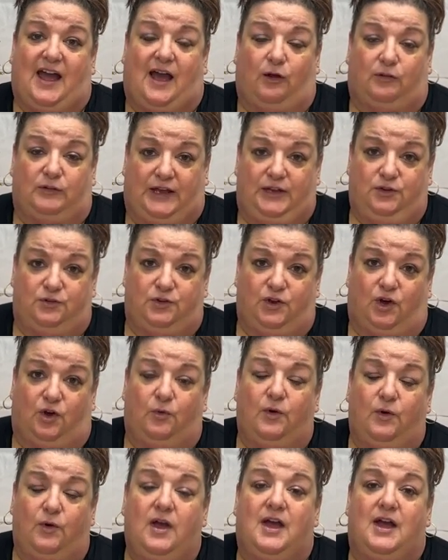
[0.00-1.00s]
I'll let you know
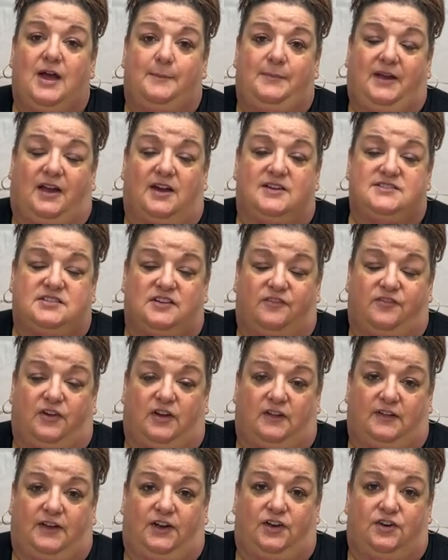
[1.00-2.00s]
because of
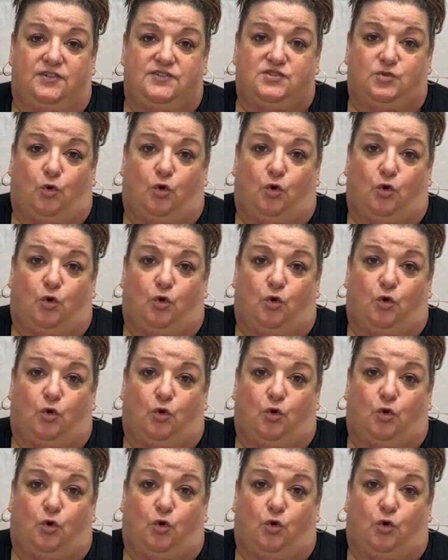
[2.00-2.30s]
Claire's